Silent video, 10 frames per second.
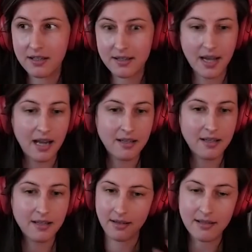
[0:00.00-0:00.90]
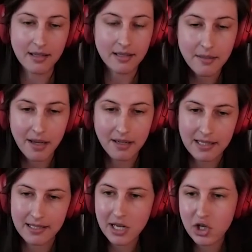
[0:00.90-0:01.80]
the site's existing
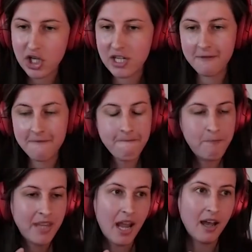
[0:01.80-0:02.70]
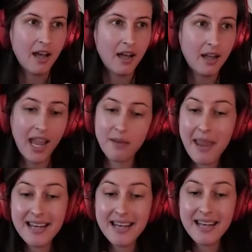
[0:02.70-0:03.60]
monetization uh,
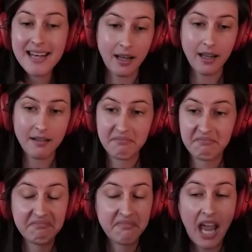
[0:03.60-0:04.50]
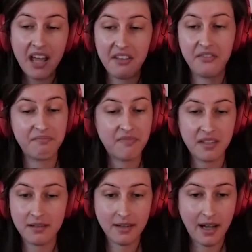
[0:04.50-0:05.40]
and maintaining it.
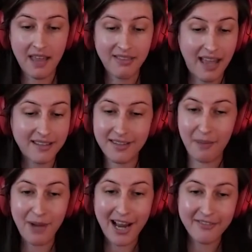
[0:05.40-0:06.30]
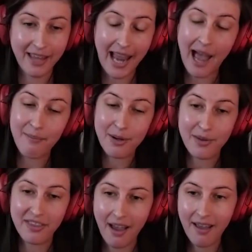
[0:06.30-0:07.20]
And that's, I'm kind of like
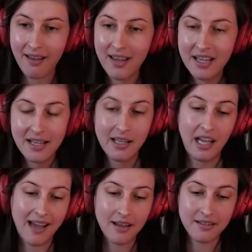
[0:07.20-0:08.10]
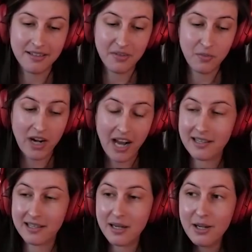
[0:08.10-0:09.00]
happy with that. And
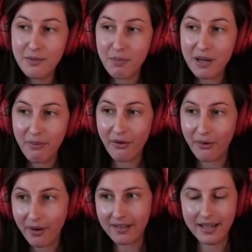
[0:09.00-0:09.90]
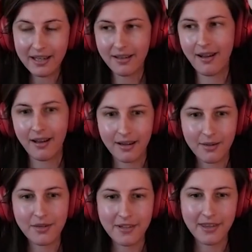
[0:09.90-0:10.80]
when I see people who are like
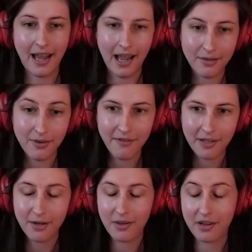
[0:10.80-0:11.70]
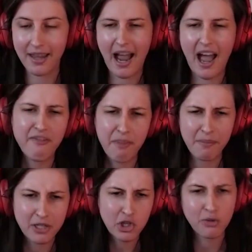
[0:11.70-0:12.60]
ah, going for the ad revenue and they're like, I've
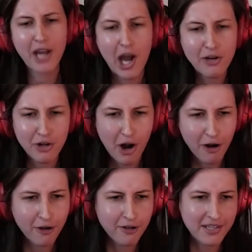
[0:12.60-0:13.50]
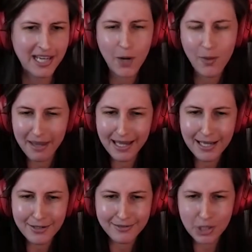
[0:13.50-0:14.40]
published 300 articles and now I'm
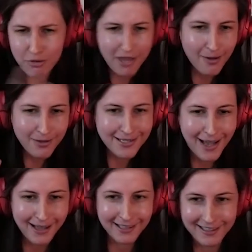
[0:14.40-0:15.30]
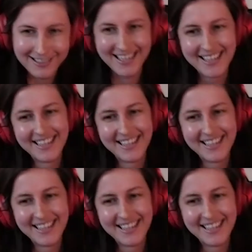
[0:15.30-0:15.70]
making $2,000,